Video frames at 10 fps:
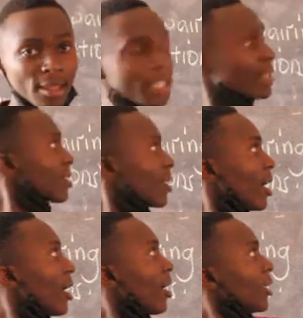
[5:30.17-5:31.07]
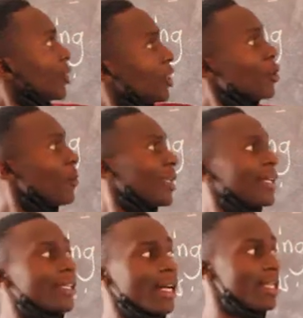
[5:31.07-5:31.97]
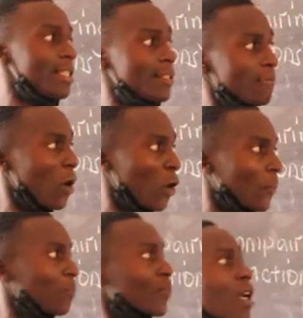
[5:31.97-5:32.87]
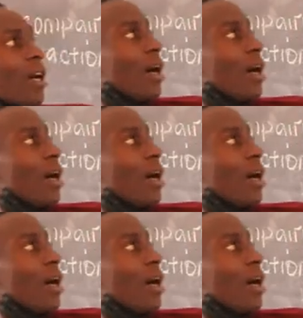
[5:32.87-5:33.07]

Its denominator is small.